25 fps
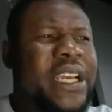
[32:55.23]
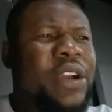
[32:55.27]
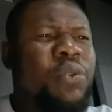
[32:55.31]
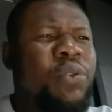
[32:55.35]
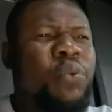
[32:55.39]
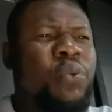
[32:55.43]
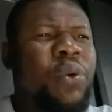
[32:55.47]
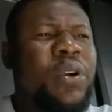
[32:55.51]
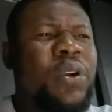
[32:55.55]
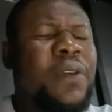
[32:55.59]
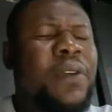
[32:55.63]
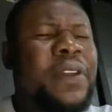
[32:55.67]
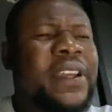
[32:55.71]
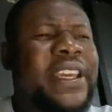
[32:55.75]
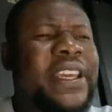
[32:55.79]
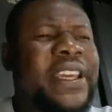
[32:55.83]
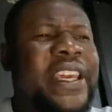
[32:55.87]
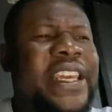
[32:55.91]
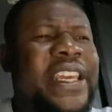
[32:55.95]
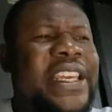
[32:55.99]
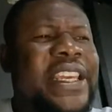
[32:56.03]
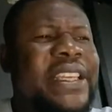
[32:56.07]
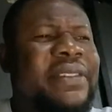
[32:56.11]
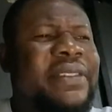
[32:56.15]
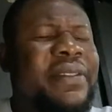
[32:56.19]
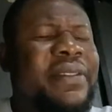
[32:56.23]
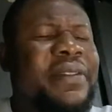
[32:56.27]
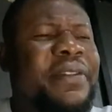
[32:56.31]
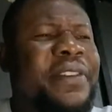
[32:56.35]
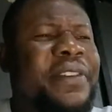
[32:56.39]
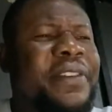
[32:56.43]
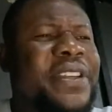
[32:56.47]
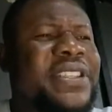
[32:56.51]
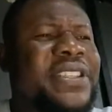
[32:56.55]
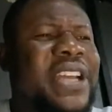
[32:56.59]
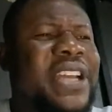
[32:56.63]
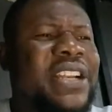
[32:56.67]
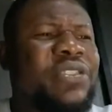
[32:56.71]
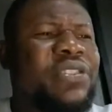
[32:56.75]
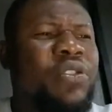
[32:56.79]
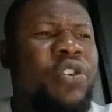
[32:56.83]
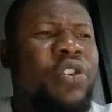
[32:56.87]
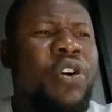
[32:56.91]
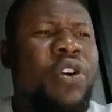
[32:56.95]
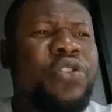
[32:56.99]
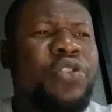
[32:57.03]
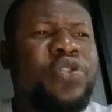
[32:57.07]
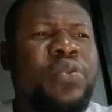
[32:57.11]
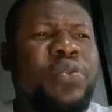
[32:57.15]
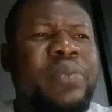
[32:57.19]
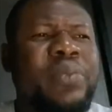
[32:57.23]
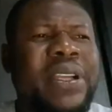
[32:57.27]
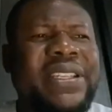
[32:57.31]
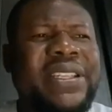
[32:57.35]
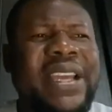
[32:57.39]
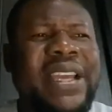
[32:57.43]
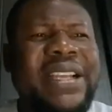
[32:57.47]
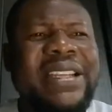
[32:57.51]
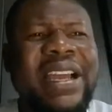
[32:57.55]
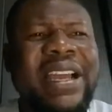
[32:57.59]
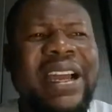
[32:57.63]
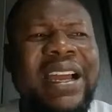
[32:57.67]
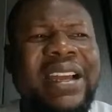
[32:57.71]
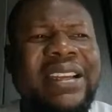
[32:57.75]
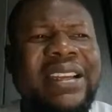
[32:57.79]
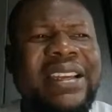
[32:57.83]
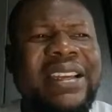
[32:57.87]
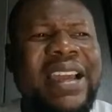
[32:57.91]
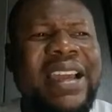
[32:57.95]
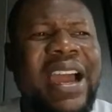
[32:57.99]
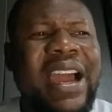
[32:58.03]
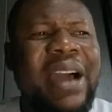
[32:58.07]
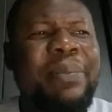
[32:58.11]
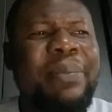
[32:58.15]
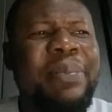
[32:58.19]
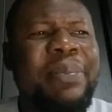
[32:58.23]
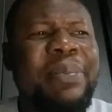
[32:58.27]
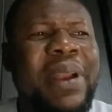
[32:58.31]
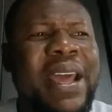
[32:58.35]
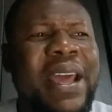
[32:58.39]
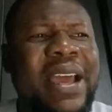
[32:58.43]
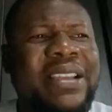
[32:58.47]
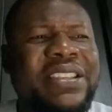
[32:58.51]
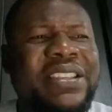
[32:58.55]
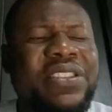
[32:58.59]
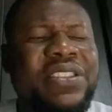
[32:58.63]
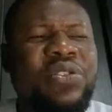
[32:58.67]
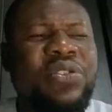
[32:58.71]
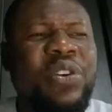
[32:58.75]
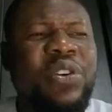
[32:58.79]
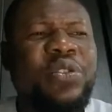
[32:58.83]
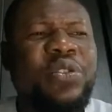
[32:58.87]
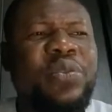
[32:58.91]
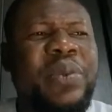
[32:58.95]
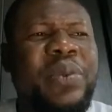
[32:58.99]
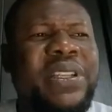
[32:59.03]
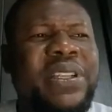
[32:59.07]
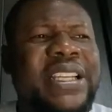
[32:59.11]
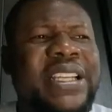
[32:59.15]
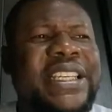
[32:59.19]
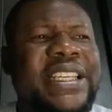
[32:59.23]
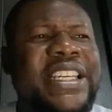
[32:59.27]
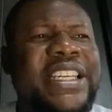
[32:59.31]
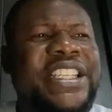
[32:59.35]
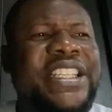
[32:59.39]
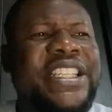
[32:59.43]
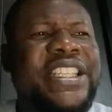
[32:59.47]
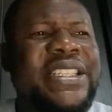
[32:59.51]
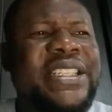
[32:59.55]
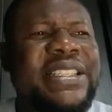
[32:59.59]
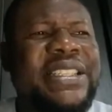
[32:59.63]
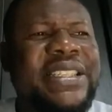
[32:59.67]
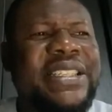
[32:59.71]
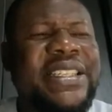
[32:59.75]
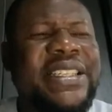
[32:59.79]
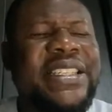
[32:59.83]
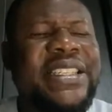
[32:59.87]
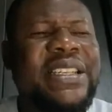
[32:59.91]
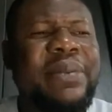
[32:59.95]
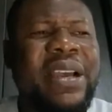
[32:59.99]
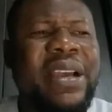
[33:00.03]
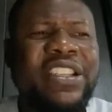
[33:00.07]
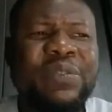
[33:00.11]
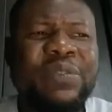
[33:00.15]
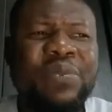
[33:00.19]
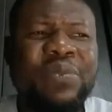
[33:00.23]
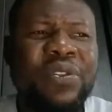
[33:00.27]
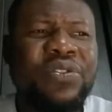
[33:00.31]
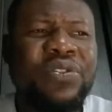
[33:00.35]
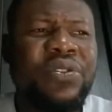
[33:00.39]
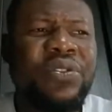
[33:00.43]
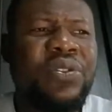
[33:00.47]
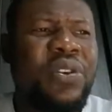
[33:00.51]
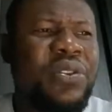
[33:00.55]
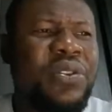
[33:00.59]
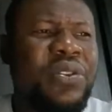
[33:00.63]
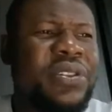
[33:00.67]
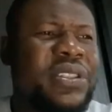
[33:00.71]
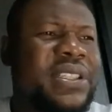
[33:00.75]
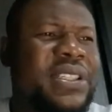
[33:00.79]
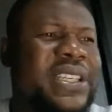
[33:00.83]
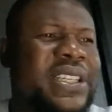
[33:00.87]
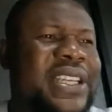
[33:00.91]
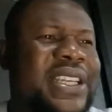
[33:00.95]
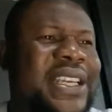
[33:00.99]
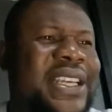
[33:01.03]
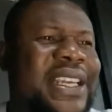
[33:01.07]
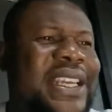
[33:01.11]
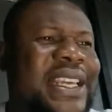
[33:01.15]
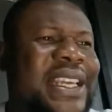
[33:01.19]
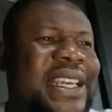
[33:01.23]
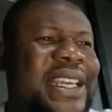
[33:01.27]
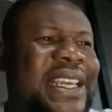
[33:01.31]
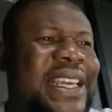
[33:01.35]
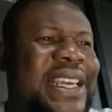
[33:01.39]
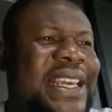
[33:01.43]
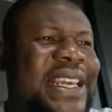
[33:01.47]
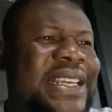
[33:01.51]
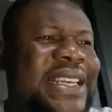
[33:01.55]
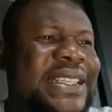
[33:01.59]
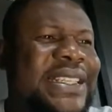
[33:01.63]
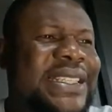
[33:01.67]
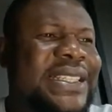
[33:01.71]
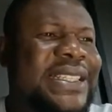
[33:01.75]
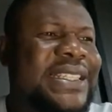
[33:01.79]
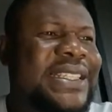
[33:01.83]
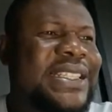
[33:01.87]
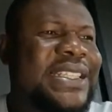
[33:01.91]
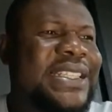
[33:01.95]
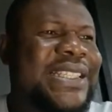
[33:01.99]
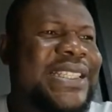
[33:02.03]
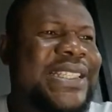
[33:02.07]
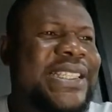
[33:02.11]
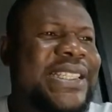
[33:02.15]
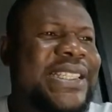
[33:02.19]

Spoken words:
one of the key things that automated appliances or automated kitchen system has brought to us is